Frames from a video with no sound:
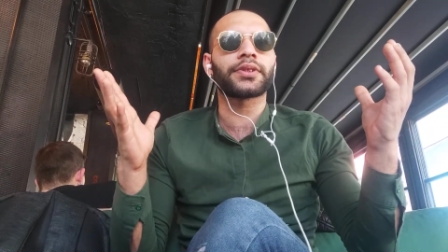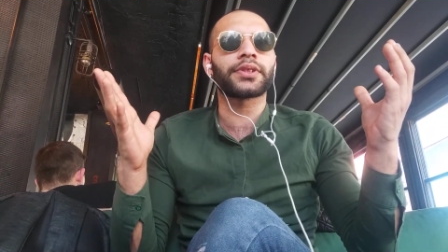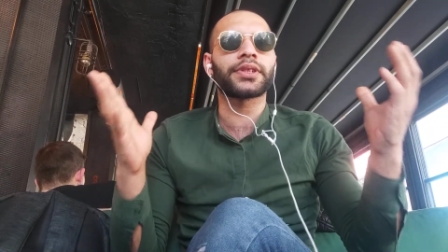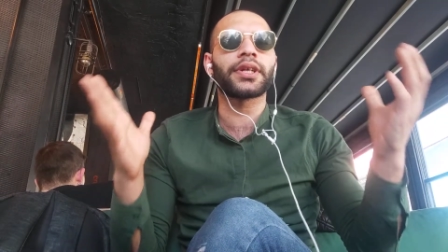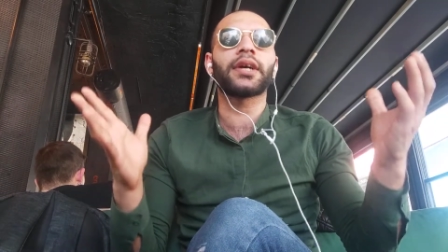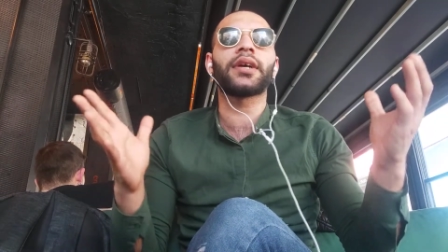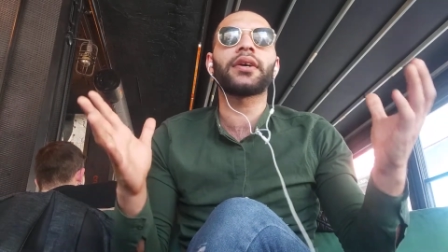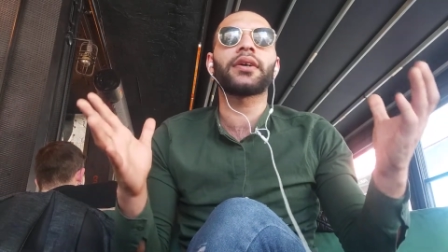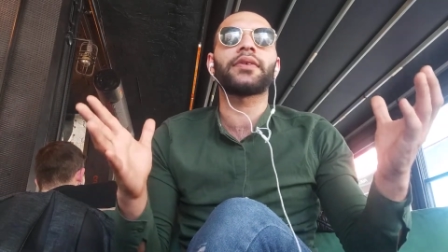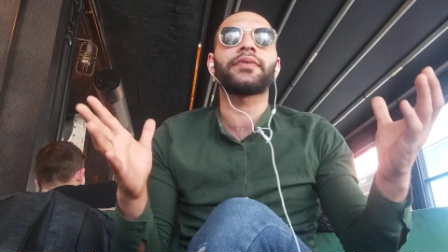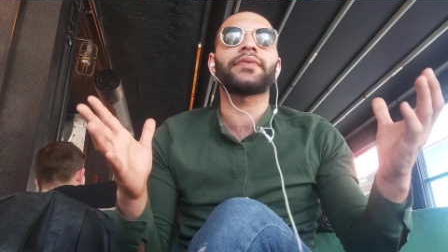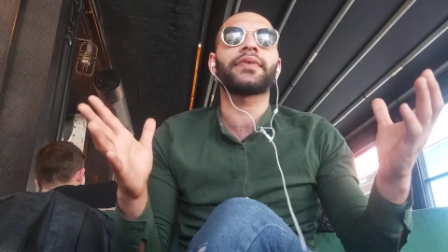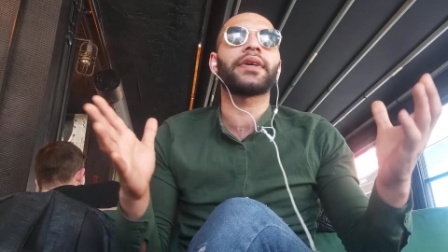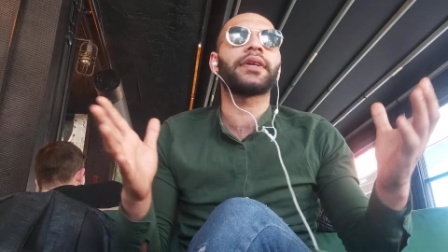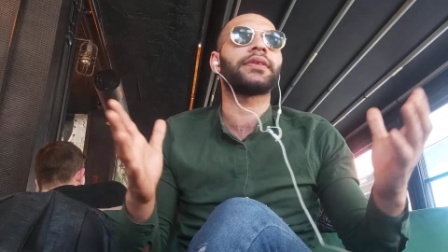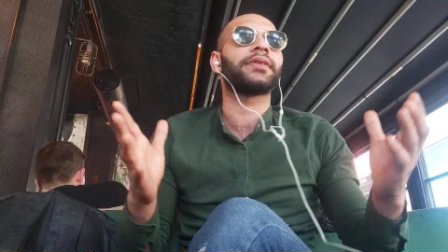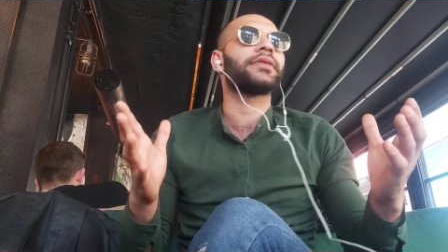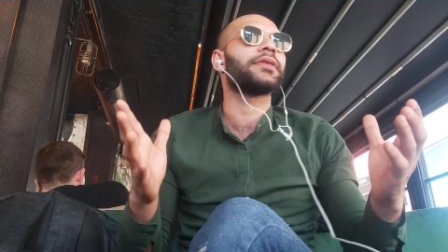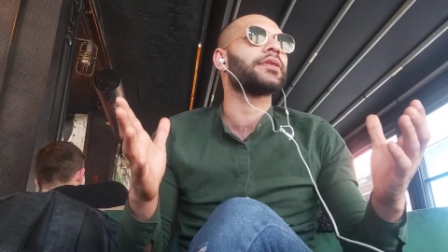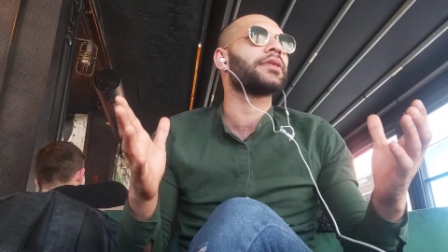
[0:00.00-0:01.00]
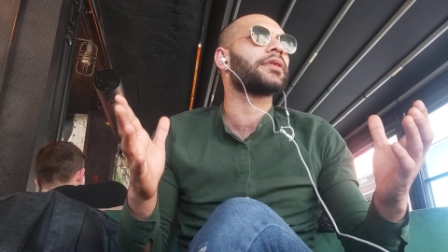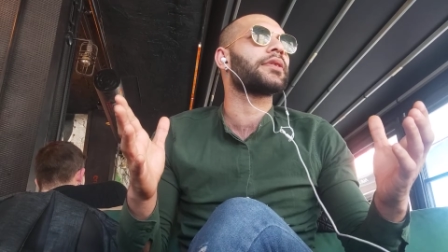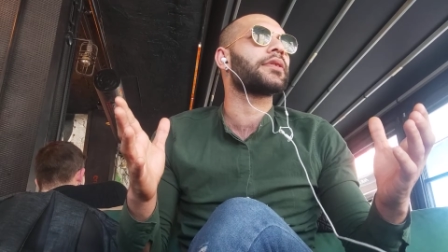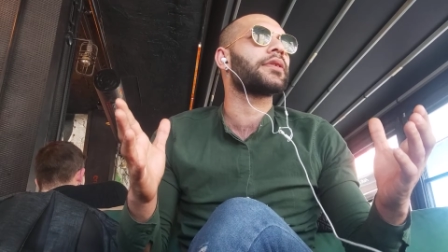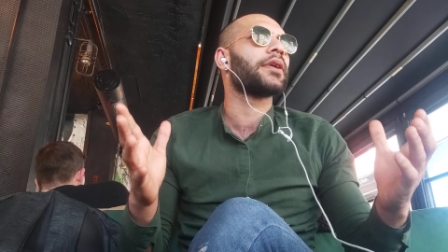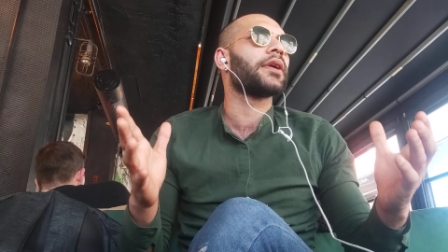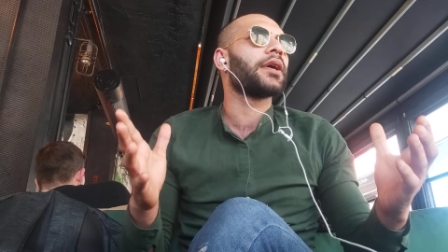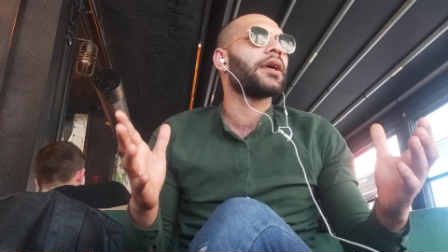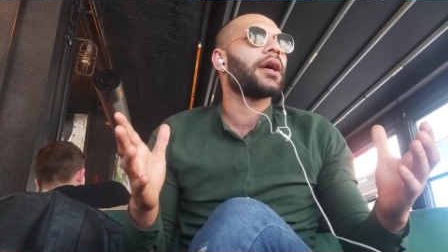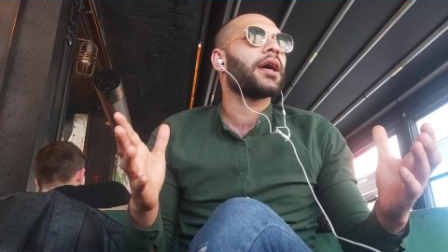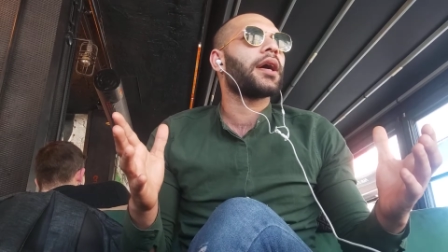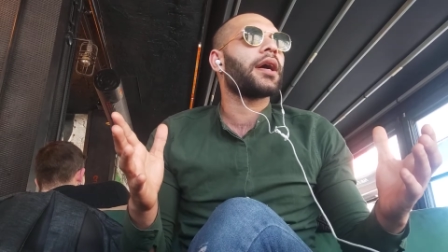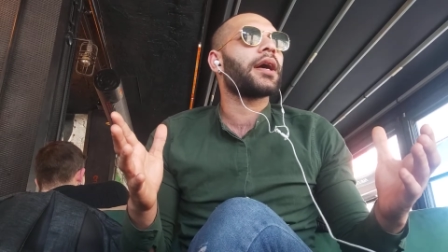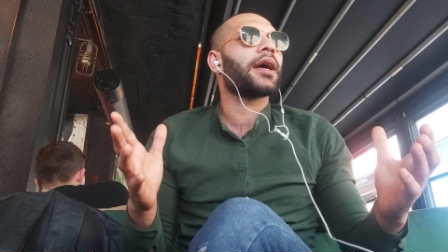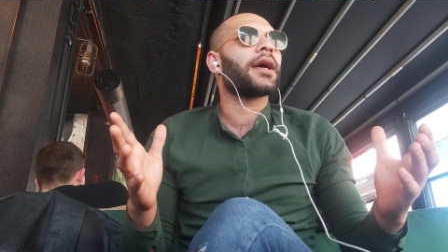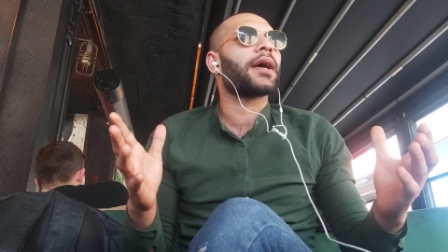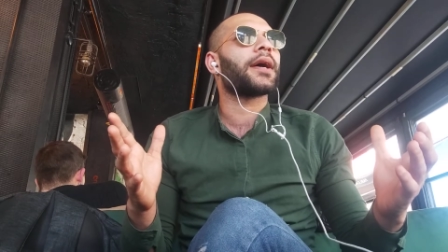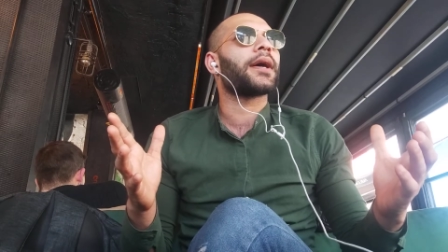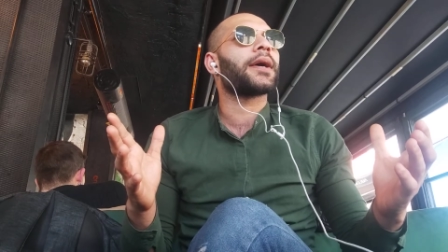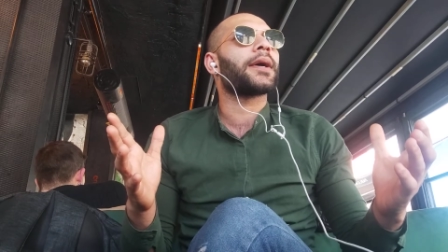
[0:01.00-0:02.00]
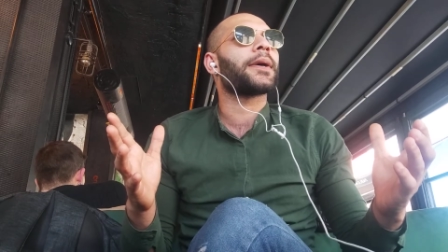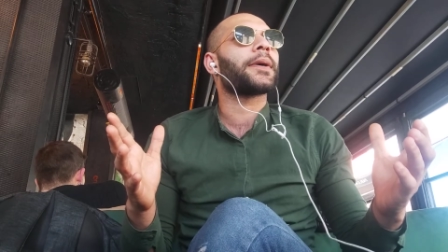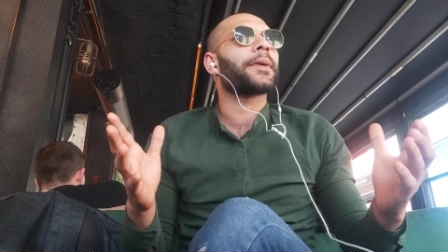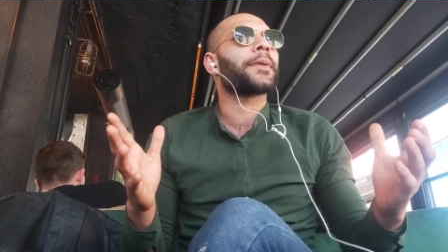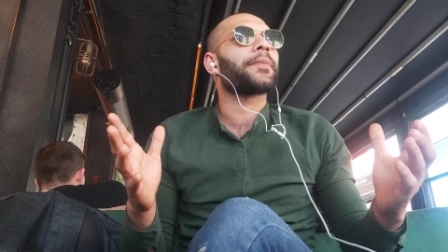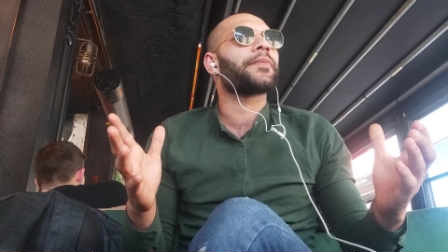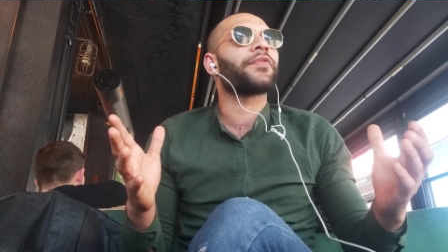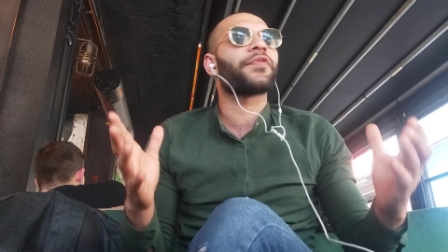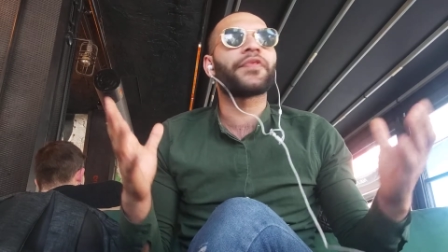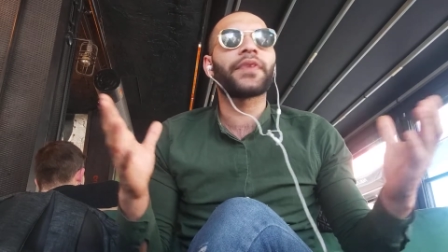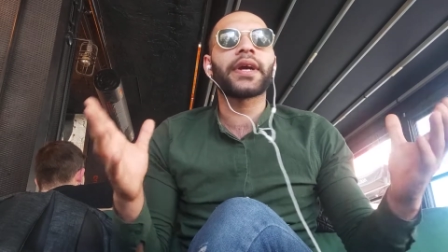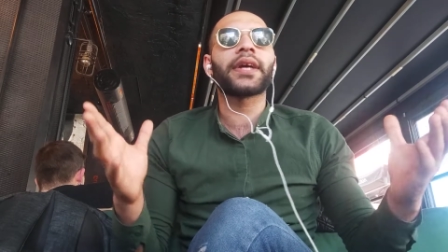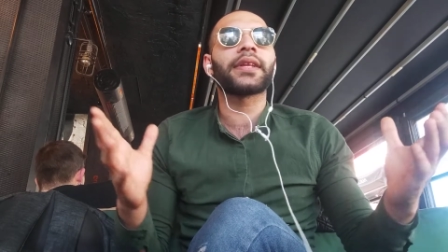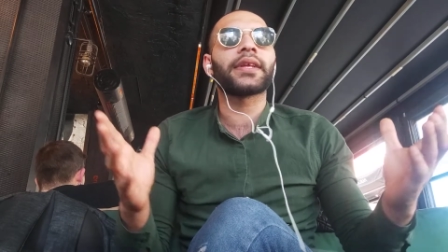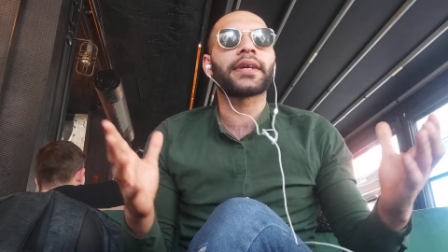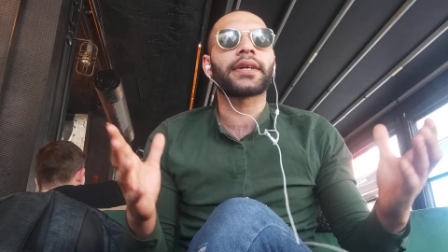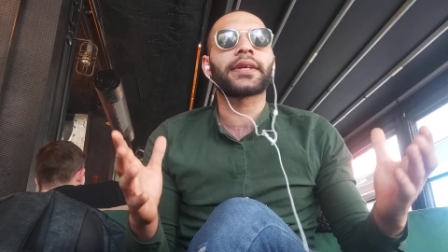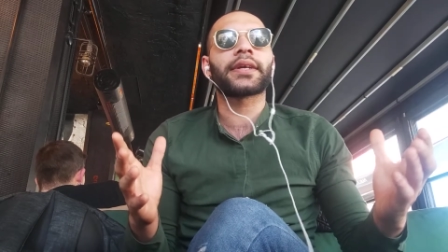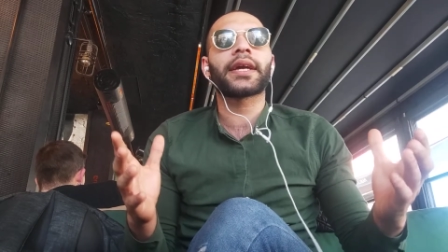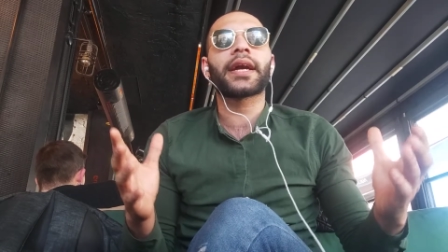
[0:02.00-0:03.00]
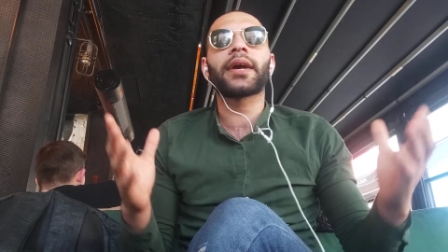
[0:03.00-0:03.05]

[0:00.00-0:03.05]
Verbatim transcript: thought and your feeling,